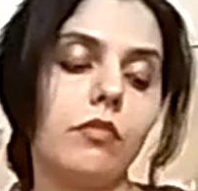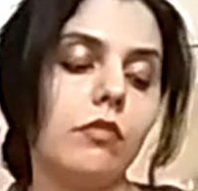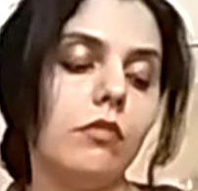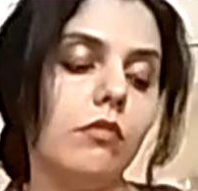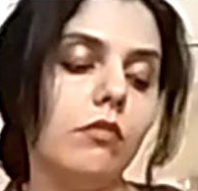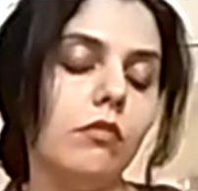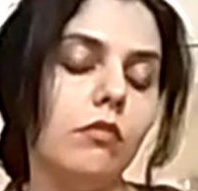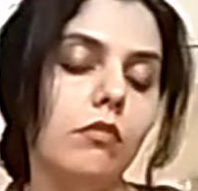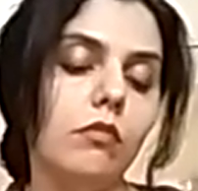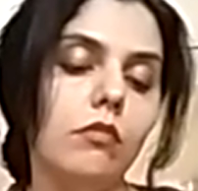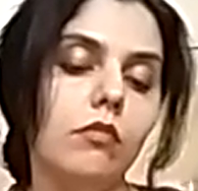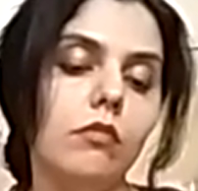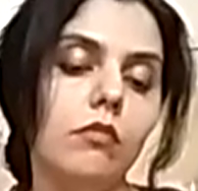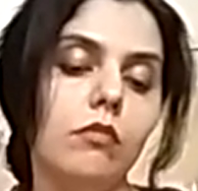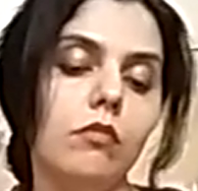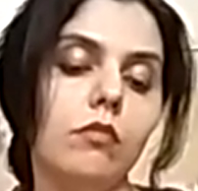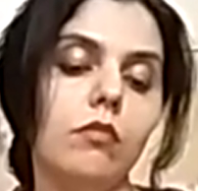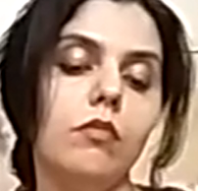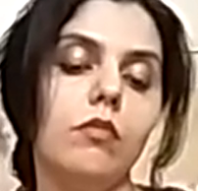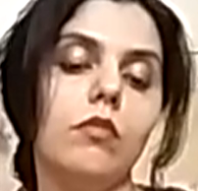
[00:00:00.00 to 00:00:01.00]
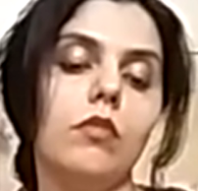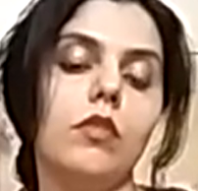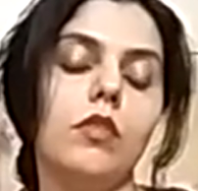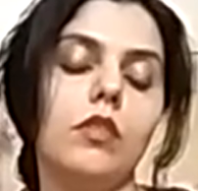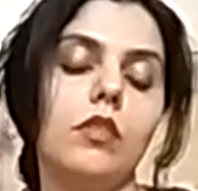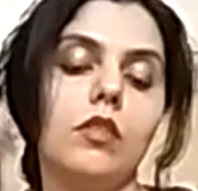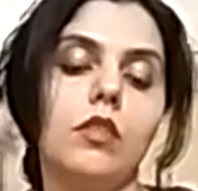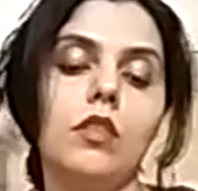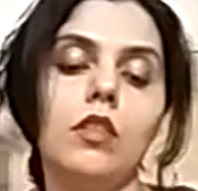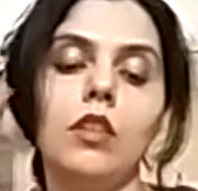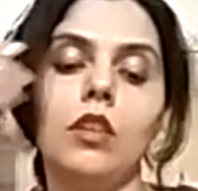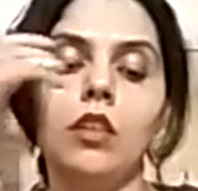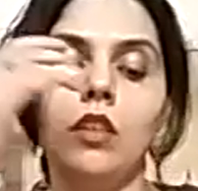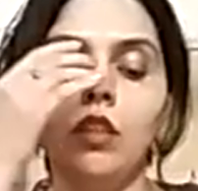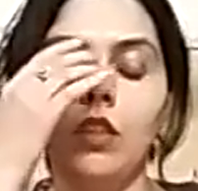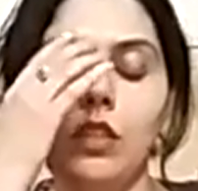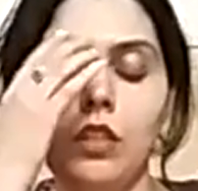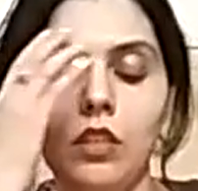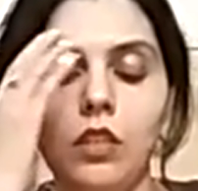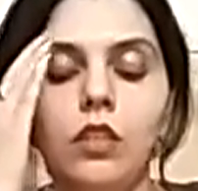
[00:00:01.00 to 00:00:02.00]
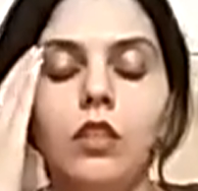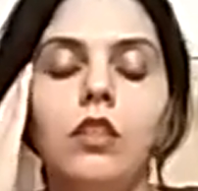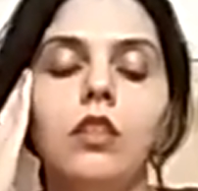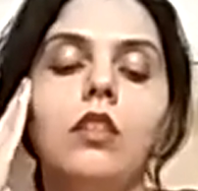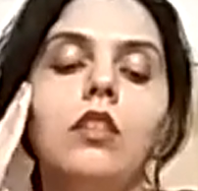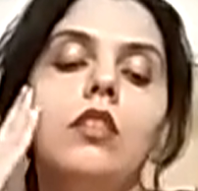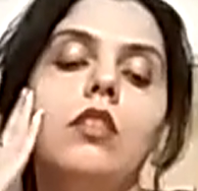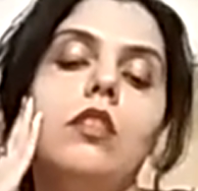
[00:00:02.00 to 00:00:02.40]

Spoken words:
(silence)